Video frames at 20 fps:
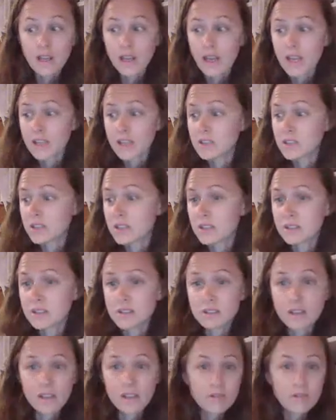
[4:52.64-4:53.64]
And
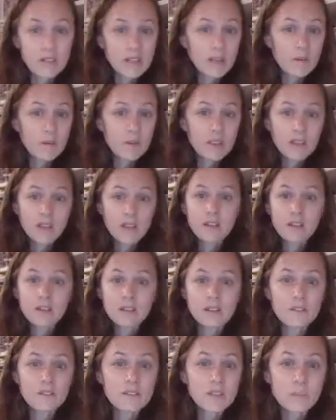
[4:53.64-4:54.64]
just every now and then,
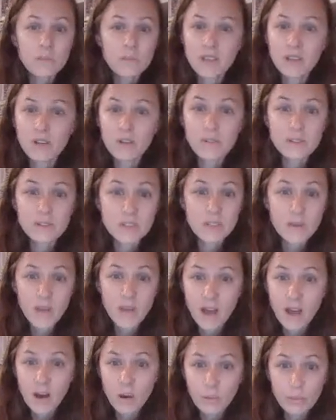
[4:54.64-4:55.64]
if somebody offers you
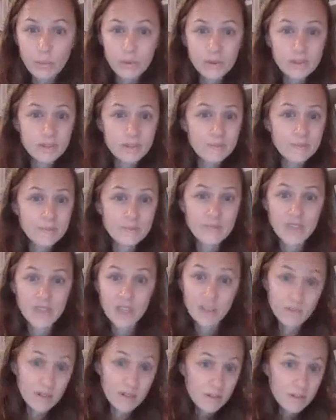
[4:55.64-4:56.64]
help,
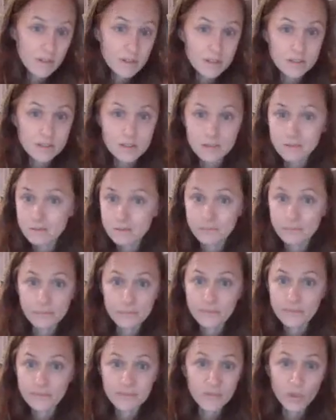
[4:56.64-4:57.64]
even if it's
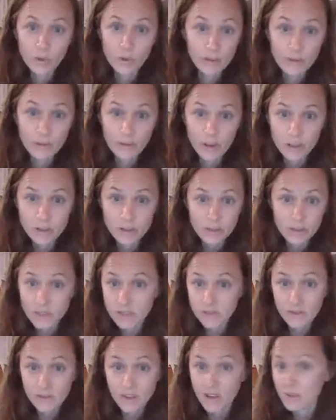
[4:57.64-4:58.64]
not your first
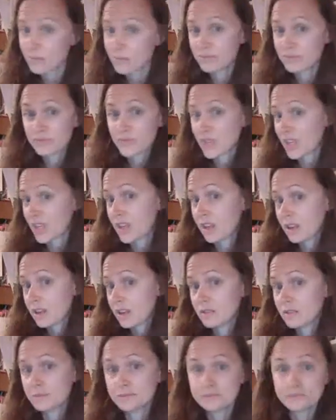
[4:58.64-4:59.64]
choice of help, take it.